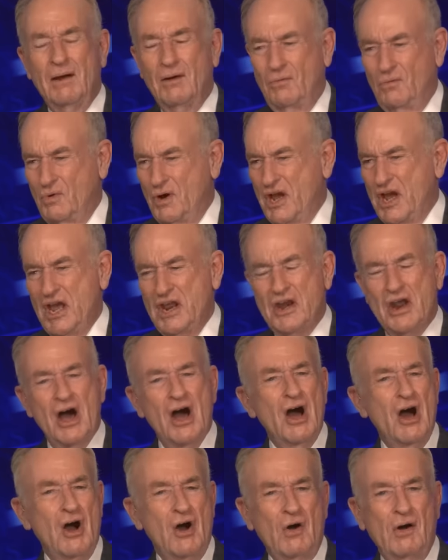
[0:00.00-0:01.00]
We
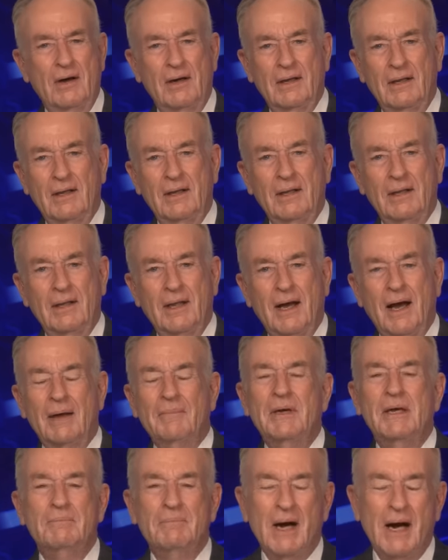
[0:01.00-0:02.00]
know. I
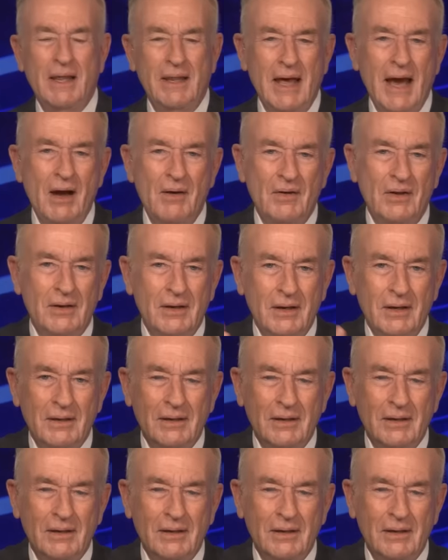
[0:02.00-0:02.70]
mean, by that